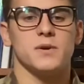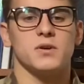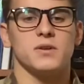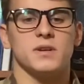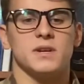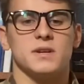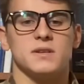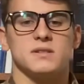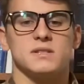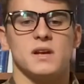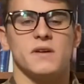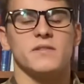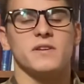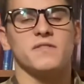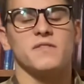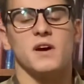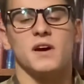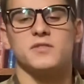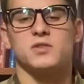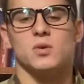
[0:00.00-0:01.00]
to
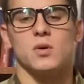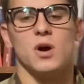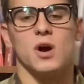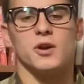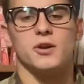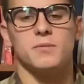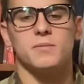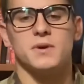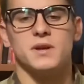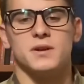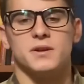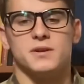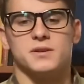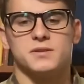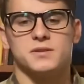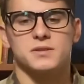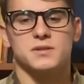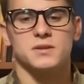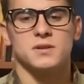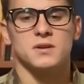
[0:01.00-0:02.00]
75 to 100
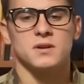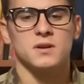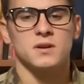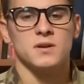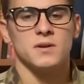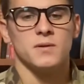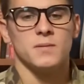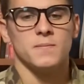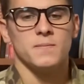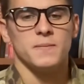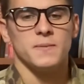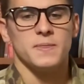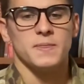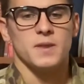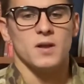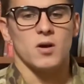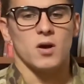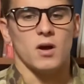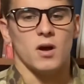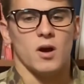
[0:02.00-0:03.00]
meters.
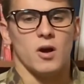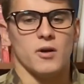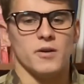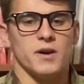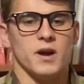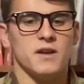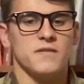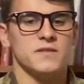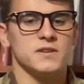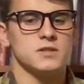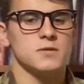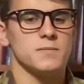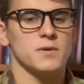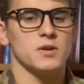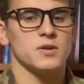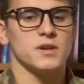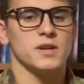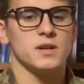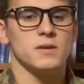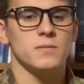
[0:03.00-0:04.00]
Our night
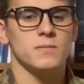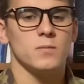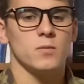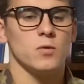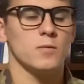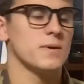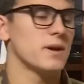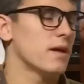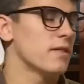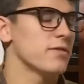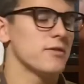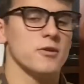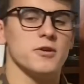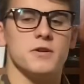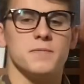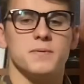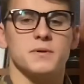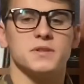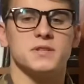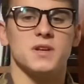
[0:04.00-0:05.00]
visibility will be at
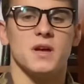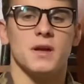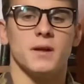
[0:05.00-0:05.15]
30%.